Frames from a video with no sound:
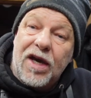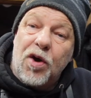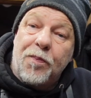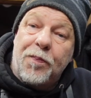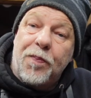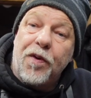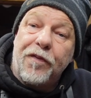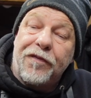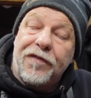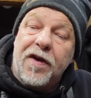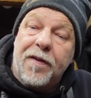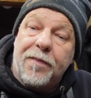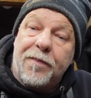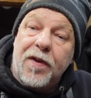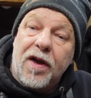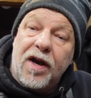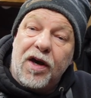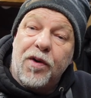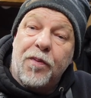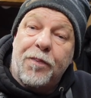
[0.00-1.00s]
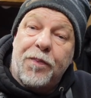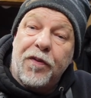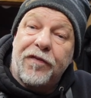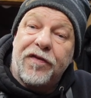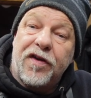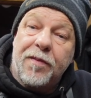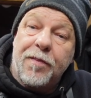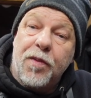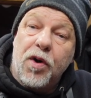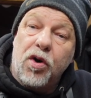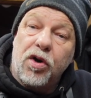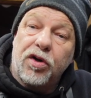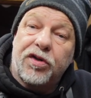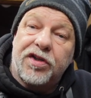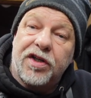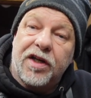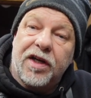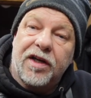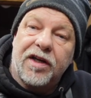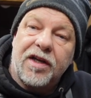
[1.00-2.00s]
above your
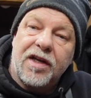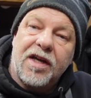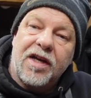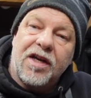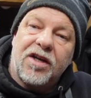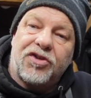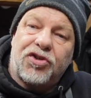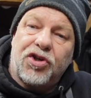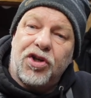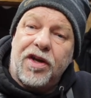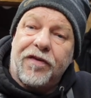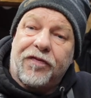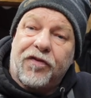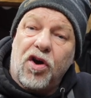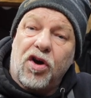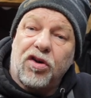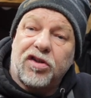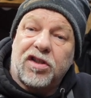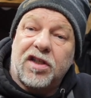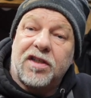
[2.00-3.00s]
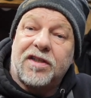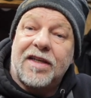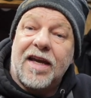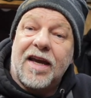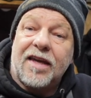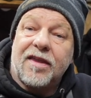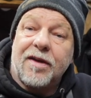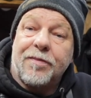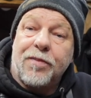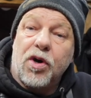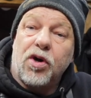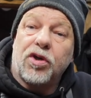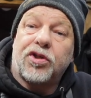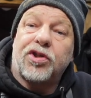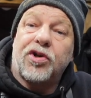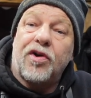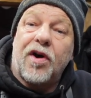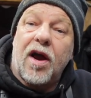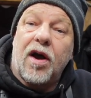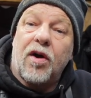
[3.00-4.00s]
motor. So you've got to take the
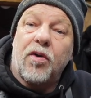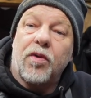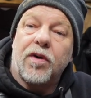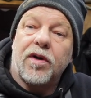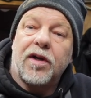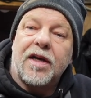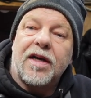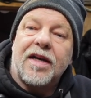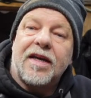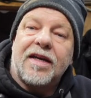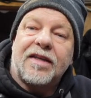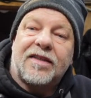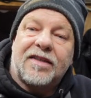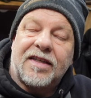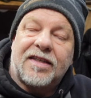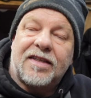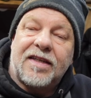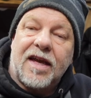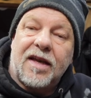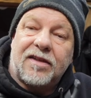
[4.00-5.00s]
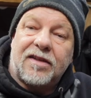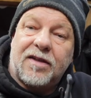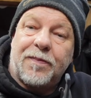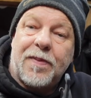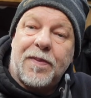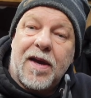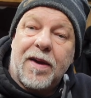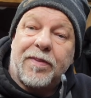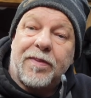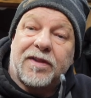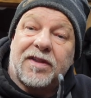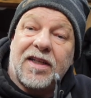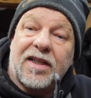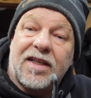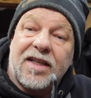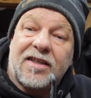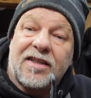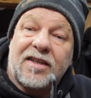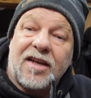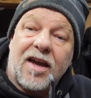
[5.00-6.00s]
motor out to be able to
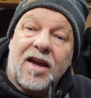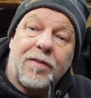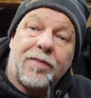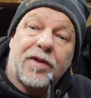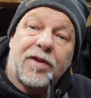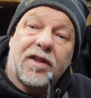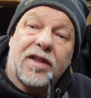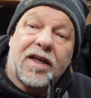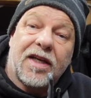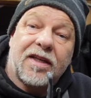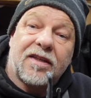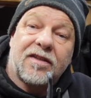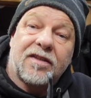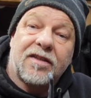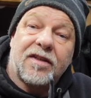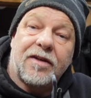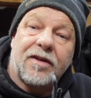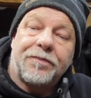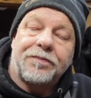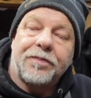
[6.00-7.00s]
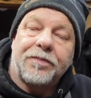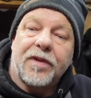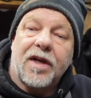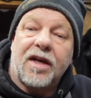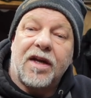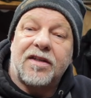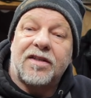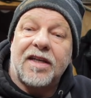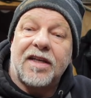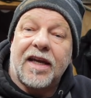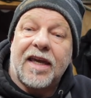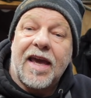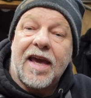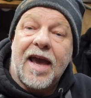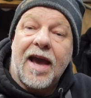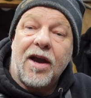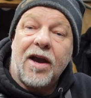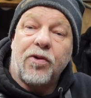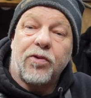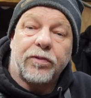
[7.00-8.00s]
disable this and take it
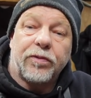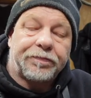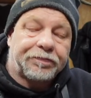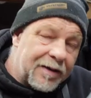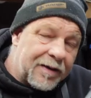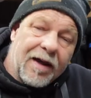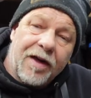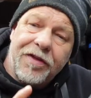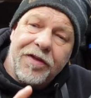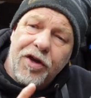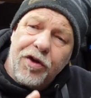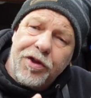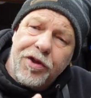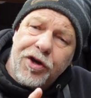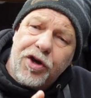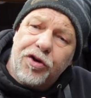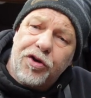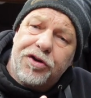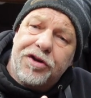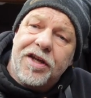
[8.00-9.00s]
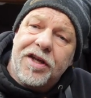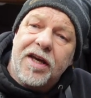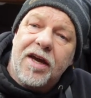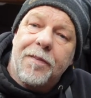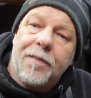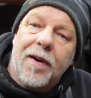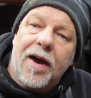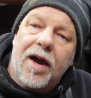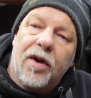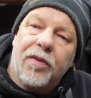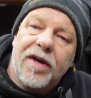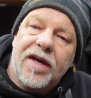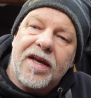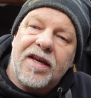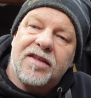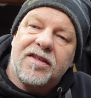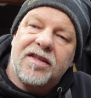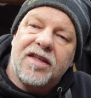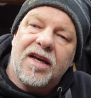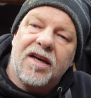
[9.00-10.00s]
out. Now, the other good thing about it
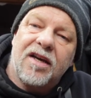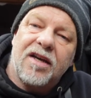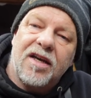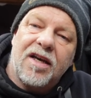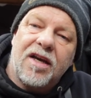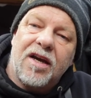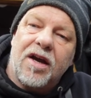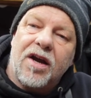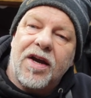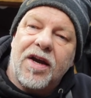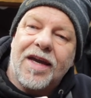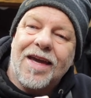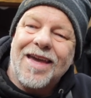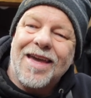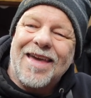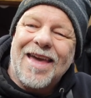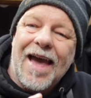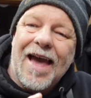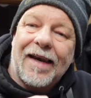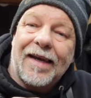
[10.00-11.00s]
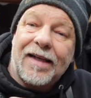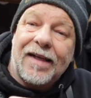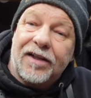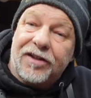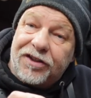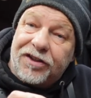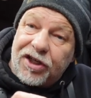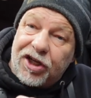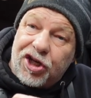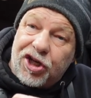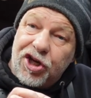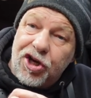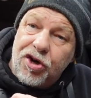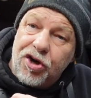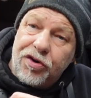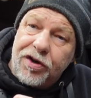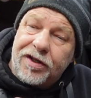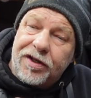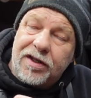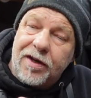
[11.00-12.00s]
is that we can get little
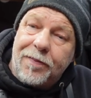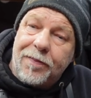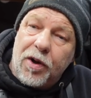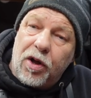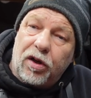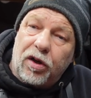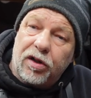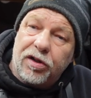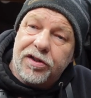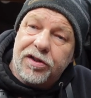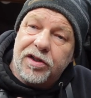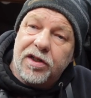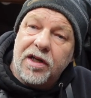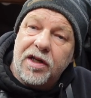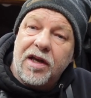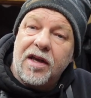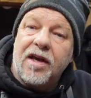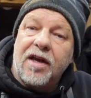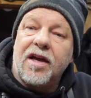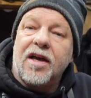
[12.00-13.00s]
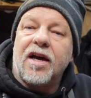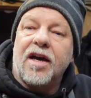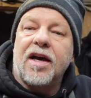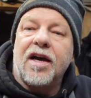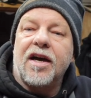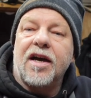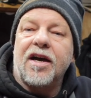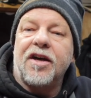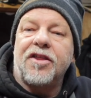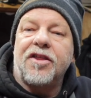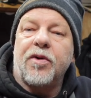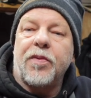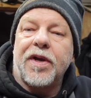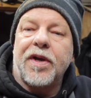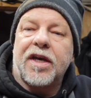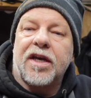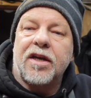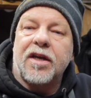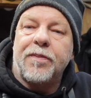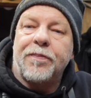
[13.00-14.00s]
security bolts that we
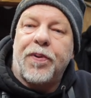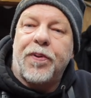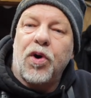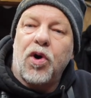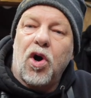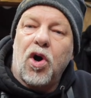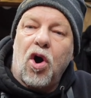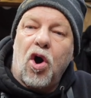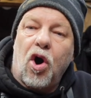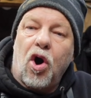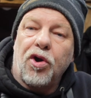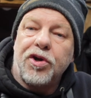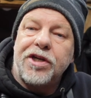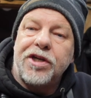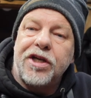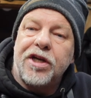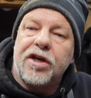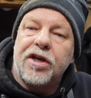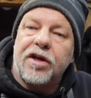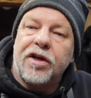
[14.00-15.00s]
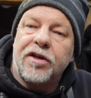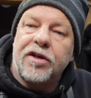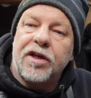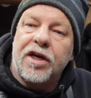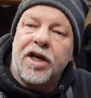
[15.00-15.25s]
can put on your